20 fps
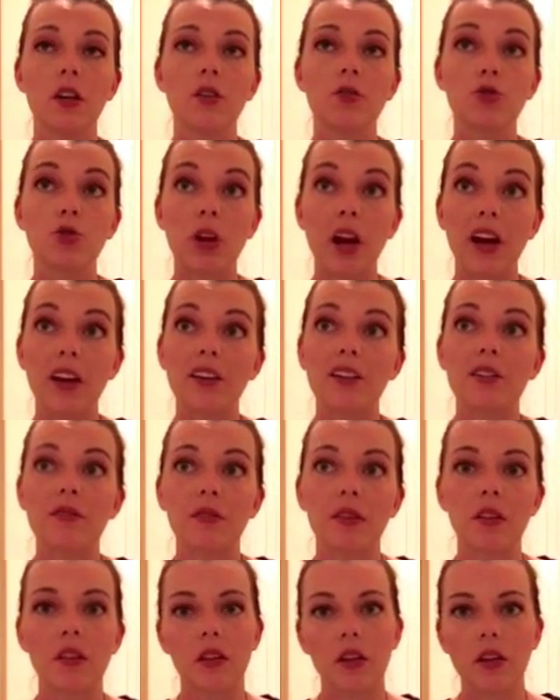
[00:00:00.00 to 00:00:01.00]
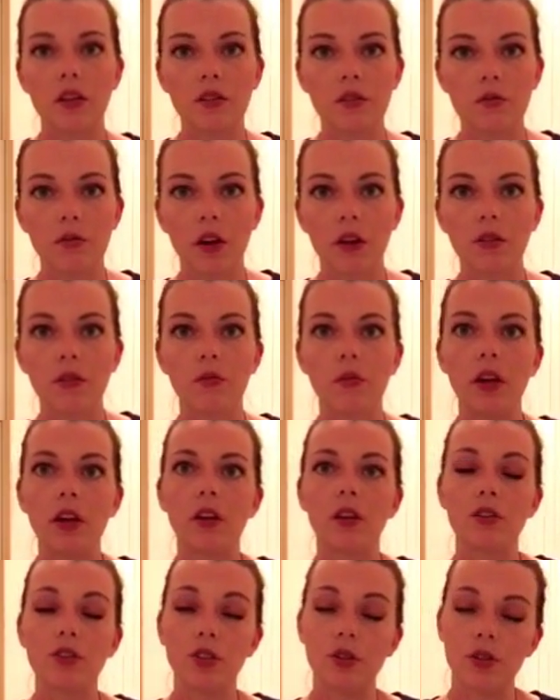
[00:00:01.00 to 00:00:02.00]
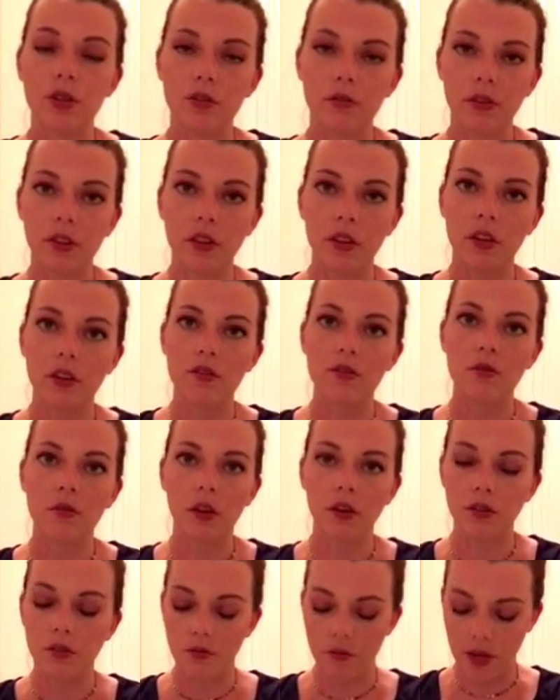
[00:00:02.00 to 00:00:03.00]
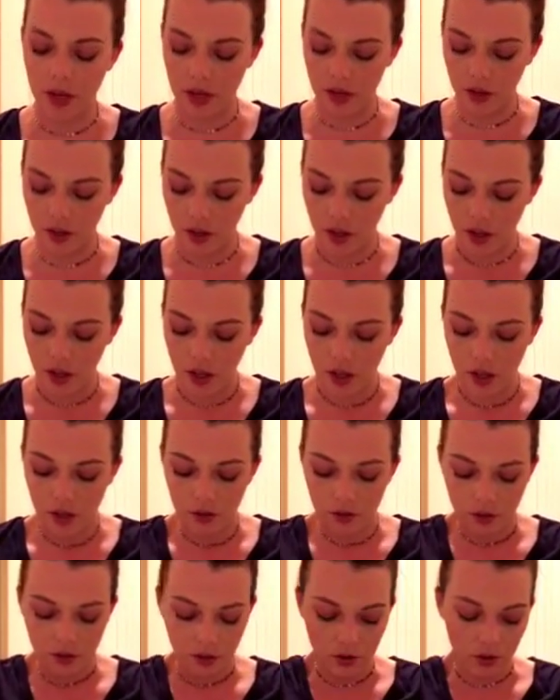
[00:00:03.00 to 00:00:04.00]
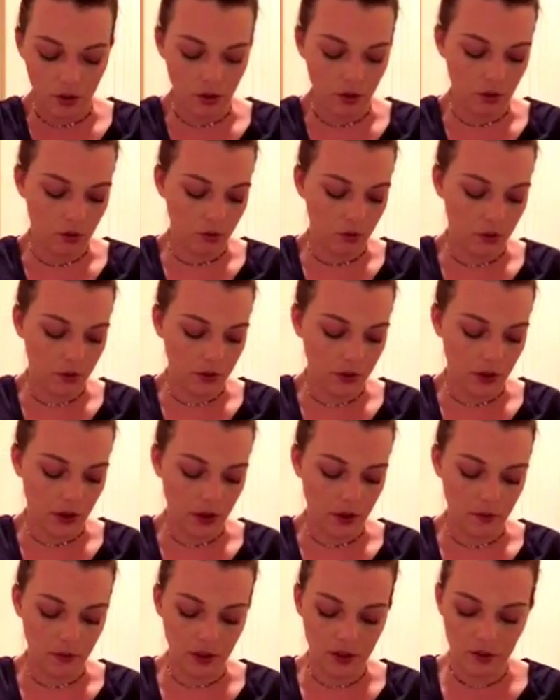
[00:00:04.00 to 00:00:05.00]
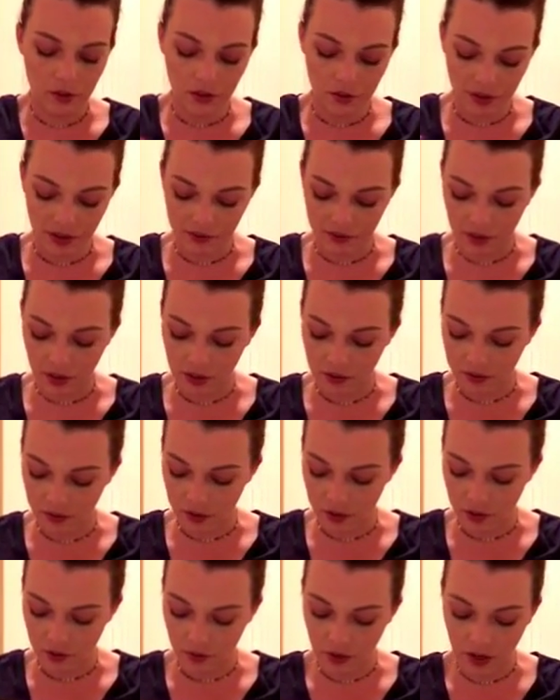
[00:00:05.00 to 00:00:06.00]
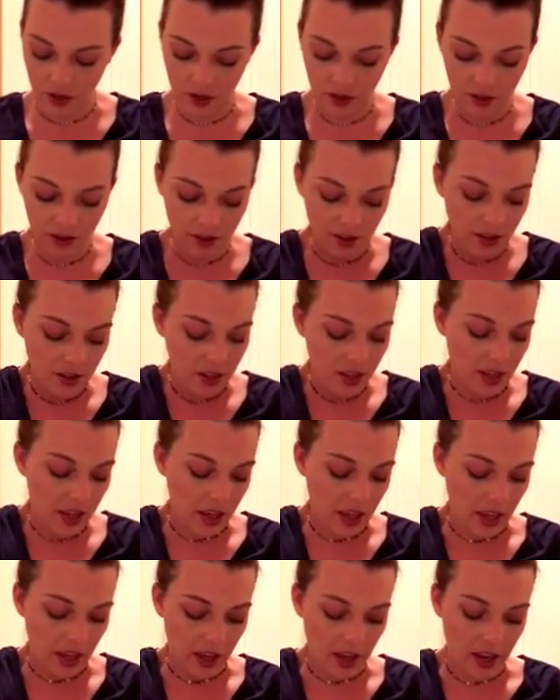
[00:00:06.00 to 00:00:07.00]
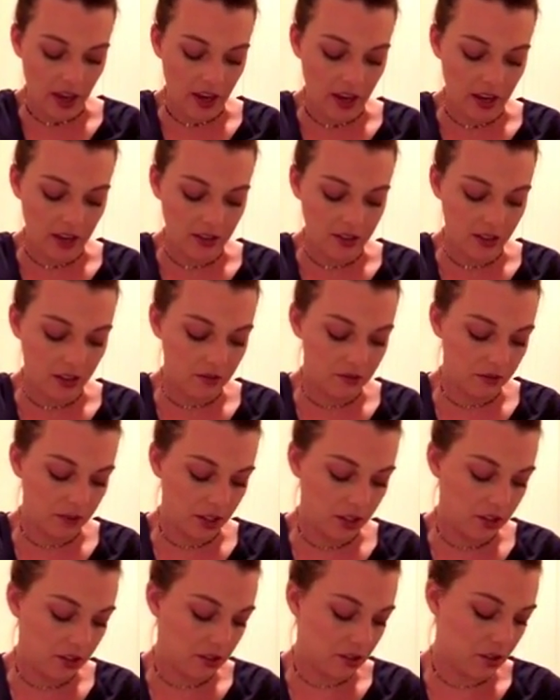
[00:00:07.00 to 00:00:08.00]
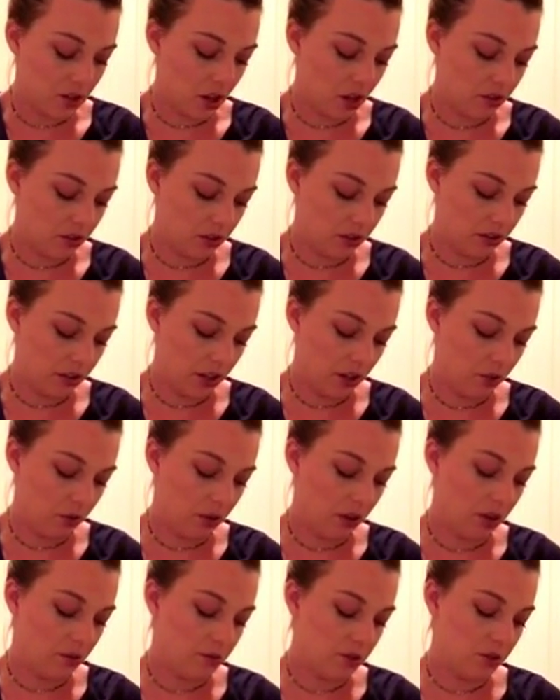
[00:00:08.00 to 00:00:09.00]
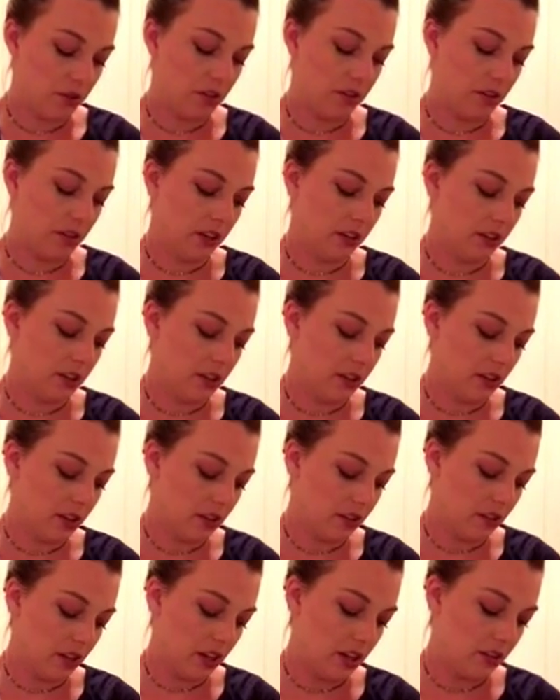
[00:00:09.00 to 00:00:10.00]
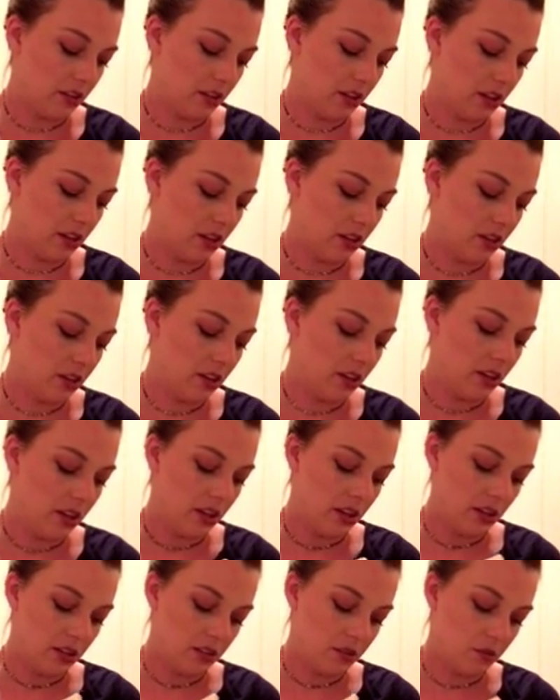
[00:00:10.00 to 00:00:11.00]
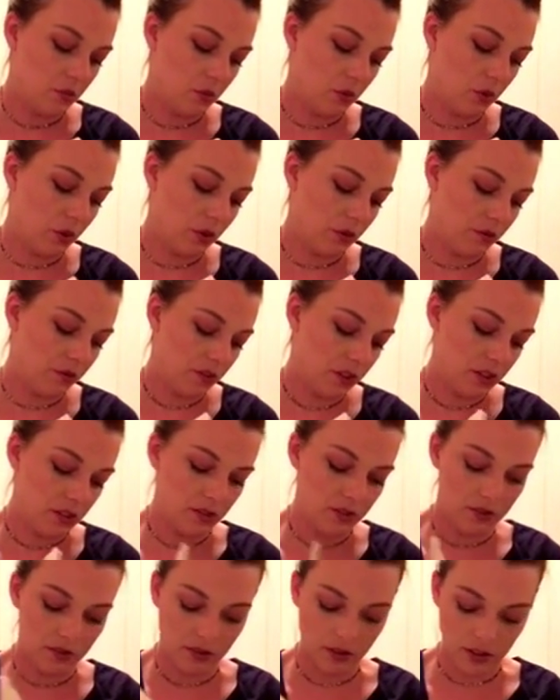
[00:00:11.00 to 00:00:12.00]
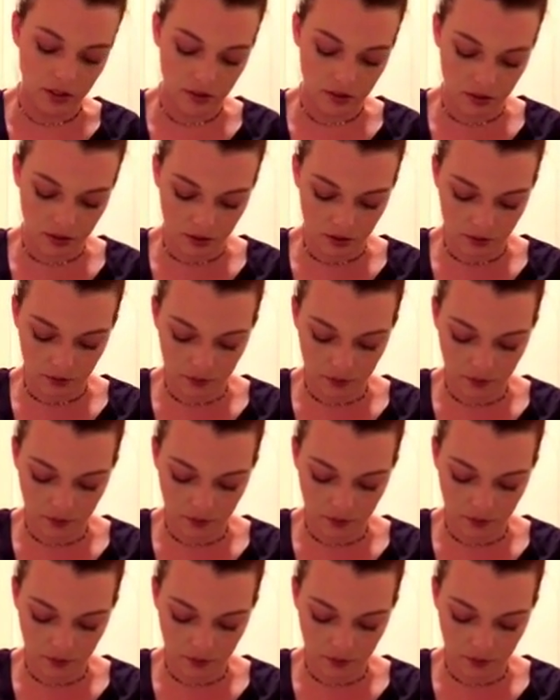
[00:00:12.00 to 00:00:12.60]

track different things throughout the week or do different things throughout the week. So this was my very first one, and it definitely does not look like what I'm doing lately. Like, lately it's morphed into this.